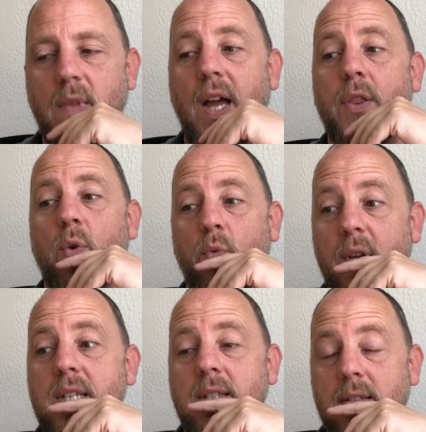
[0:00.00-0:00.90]
and the
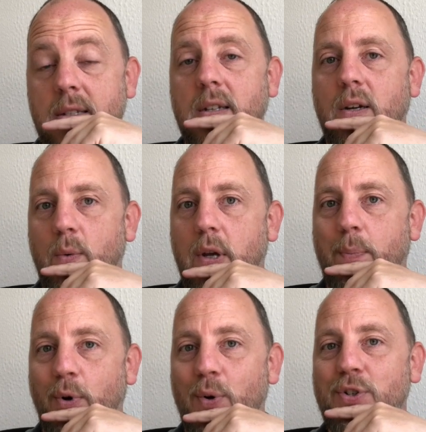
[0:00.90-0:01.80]
reasons we
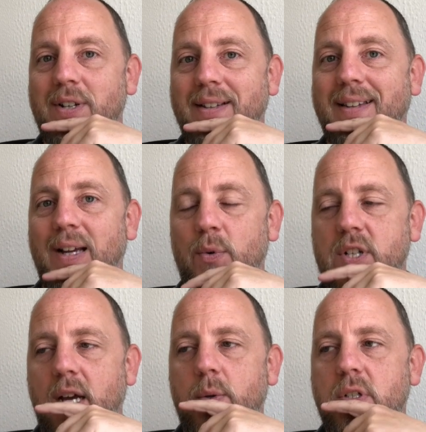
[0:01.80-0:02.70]
approach language
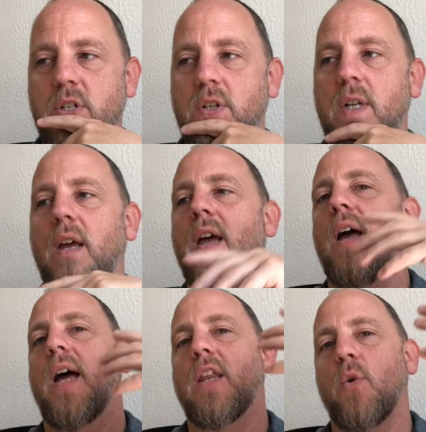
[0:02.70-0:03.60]
acquisition,
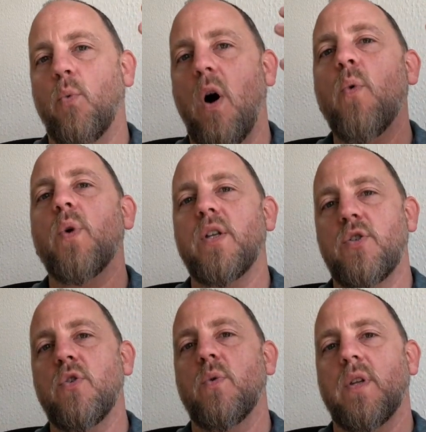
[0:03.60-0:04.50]
and then what we
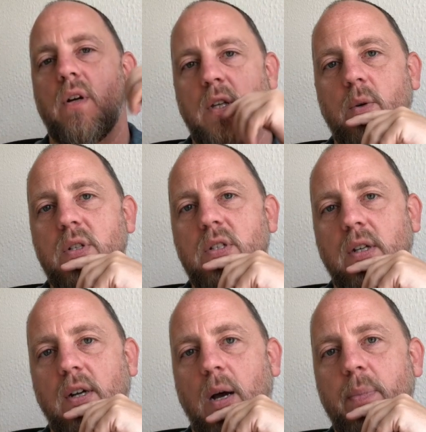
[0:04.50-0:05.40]
do with our linguistic
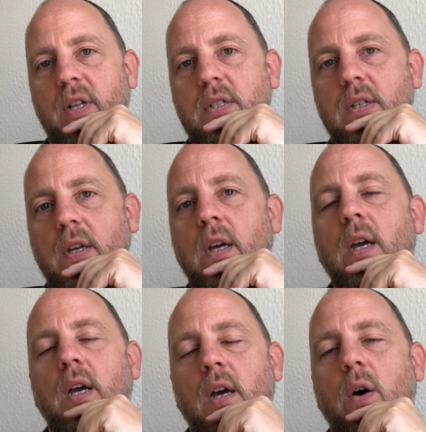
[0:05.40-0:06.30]
competency
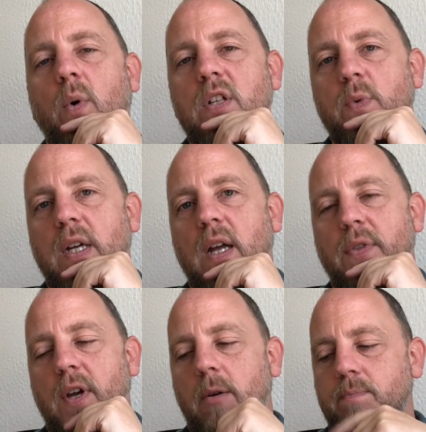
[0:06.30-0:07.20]
once we get
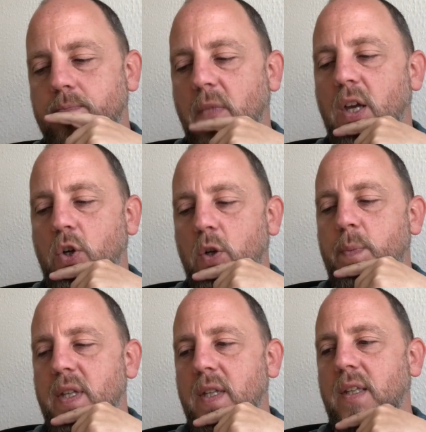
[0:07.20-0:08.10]
there. It could
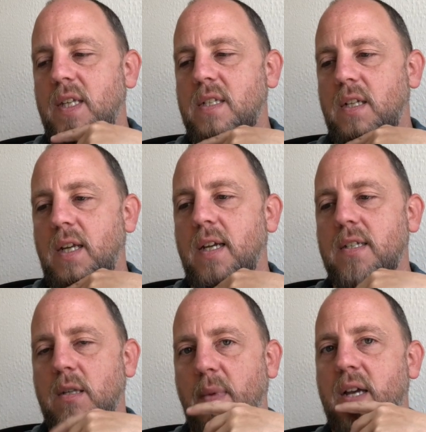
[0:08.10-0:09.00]
be that listening is
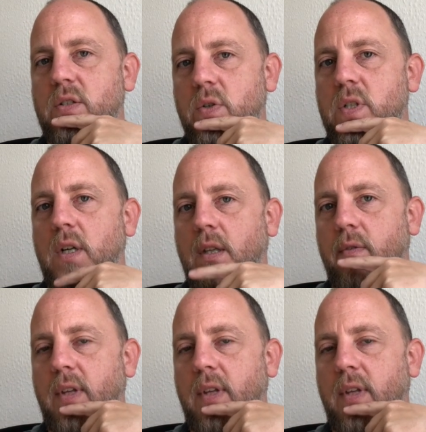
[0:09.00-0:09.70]
the master skill of